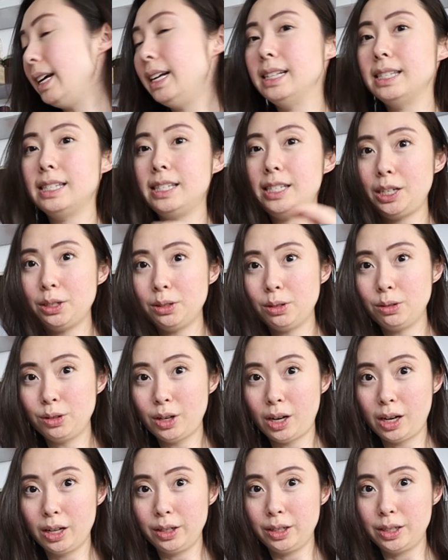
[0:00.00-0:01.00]
It's
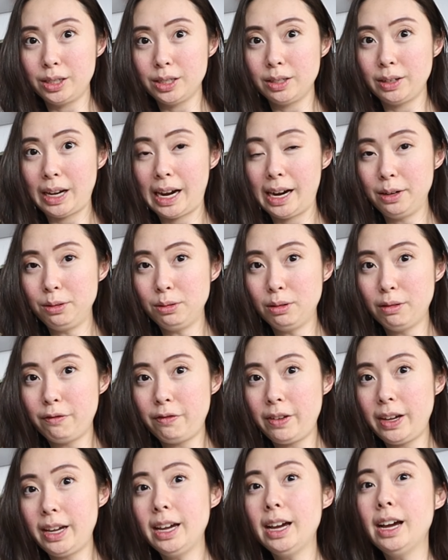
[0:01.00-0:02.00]
$0 annual
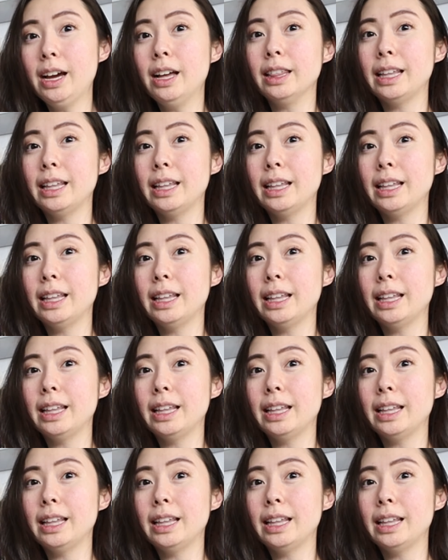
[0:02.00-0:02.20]
fee.